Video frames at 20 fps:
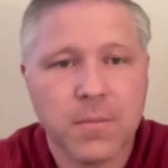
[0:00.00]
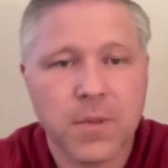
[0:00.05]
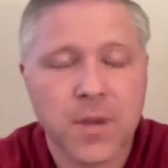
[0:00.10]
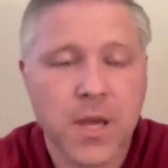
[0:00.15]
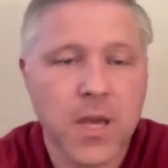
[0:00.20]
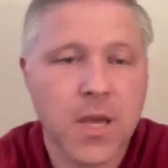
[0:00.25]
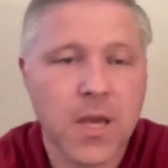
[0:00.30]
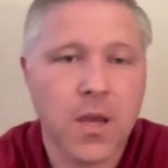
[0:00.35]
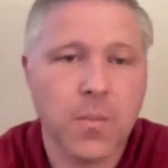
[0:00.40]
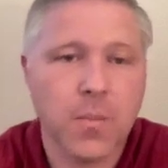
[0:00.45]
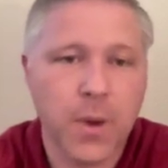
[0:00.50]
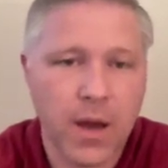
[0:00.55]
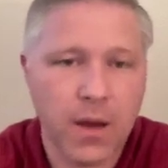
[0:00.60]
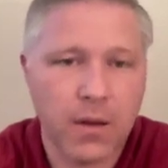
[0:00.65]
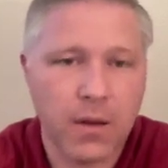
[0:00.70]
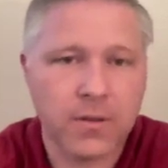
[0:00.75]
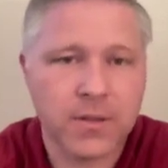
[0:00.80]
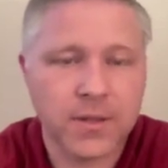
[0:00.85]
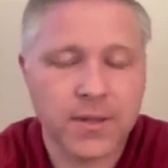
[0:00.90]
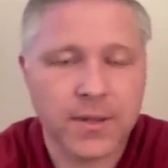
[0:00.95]
thinking
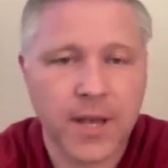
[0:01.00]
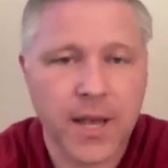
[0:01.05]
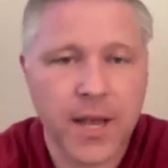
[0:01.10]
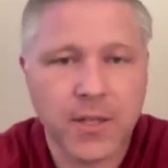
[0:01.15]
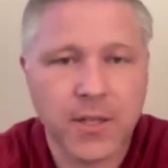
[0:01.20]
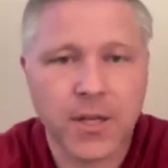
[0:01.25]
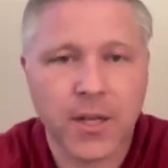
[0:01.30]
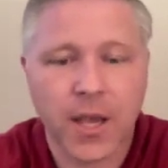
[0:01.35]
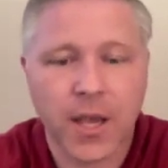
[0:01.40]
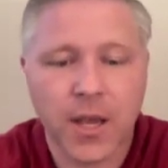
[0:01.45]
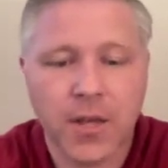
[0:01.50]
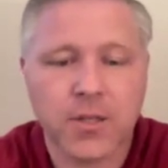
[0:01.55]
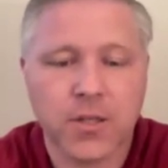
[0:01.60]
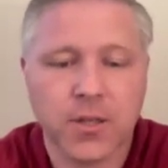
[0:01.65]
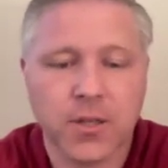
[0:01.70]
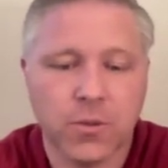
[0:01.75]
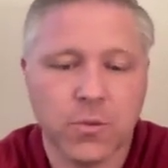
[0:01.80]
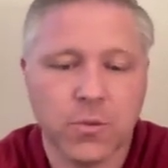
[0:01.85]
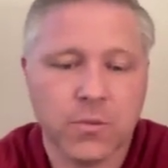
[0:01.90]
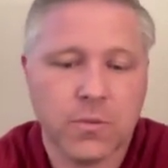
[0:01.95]
about the
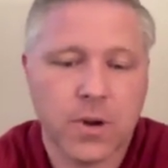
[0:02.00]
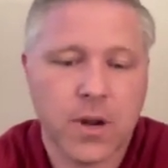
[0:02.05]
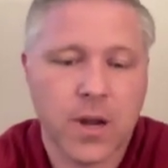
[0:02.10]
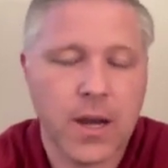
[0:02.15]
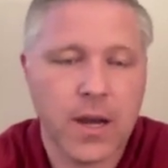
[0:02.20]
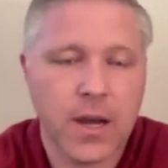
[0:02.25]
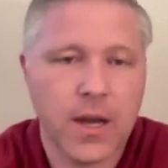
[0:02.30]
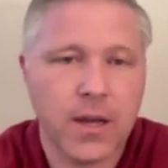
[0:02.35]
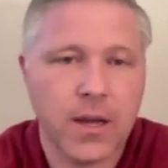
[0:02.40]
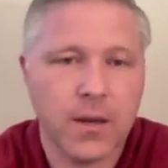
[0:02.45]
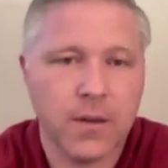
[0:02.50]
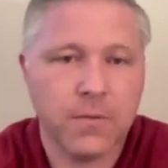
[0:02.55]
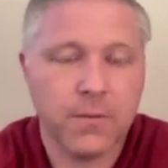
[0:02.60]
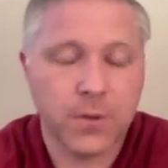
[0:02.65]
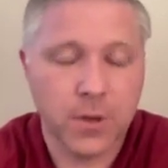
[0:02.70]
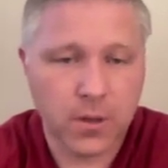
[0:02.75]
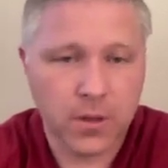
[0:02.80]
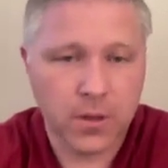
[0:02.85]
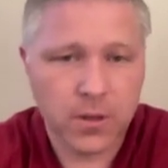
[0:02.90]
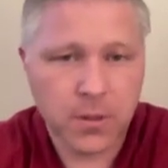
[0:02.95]
education
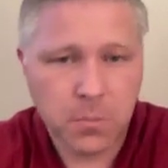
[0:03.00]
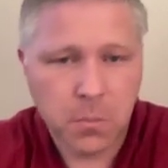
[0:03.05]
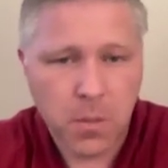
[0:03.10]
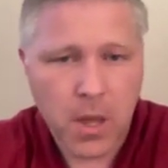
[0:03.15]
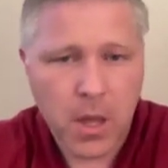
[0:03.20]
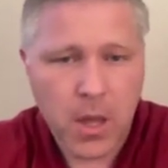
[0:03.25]
field,